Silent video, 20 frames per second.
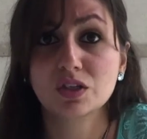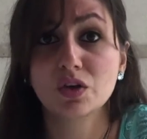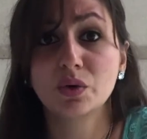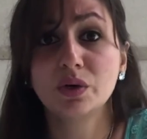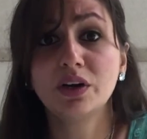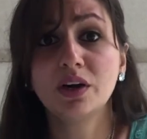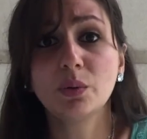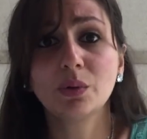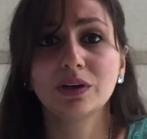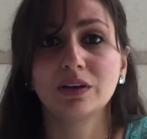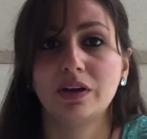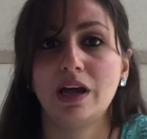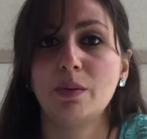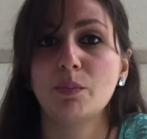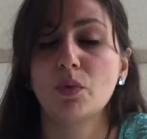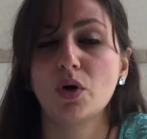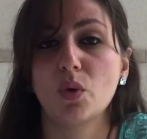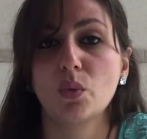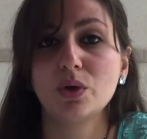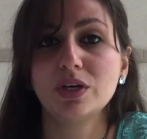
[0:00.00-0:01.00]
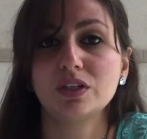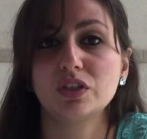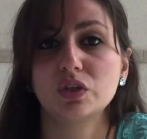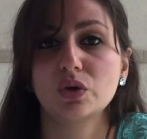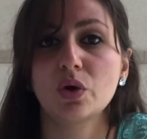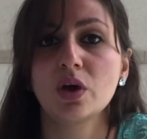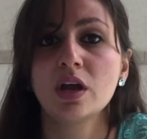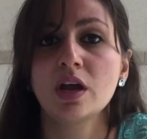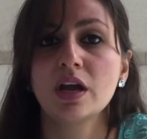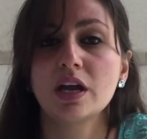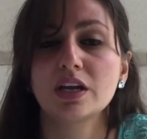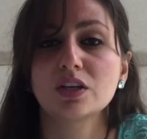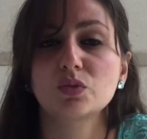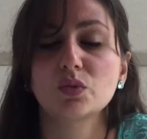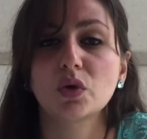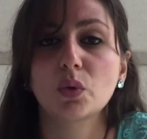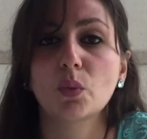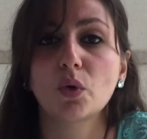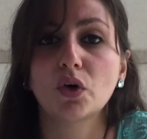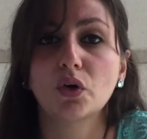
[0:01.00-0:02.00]
So in our lab, what we do
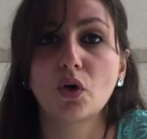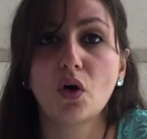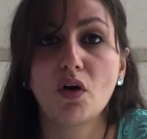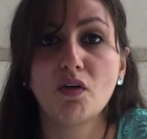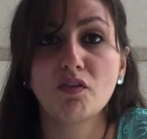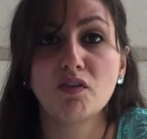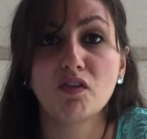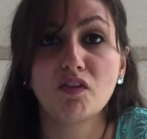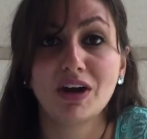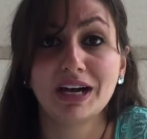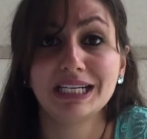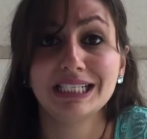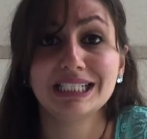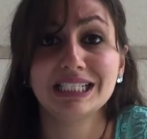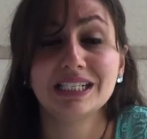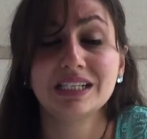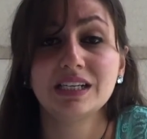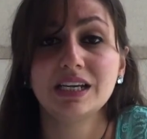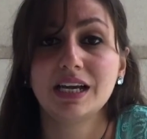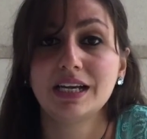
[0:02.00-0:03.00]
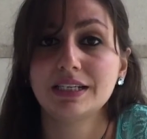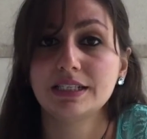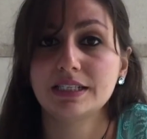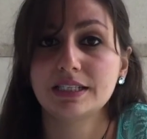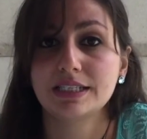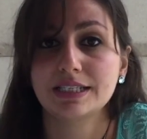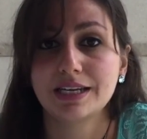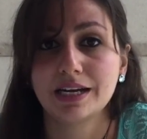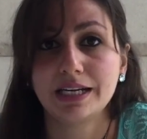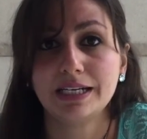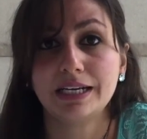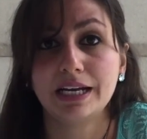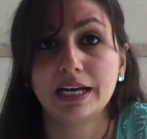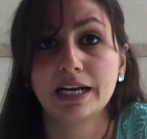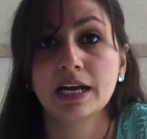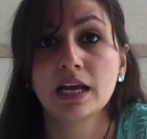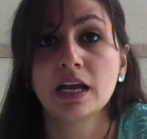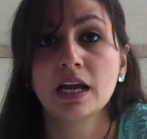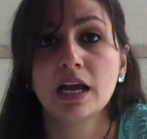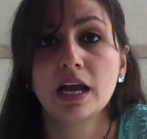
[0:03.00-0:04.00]
is we work on finding and
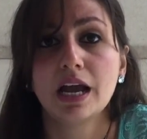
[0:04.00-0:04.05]
designing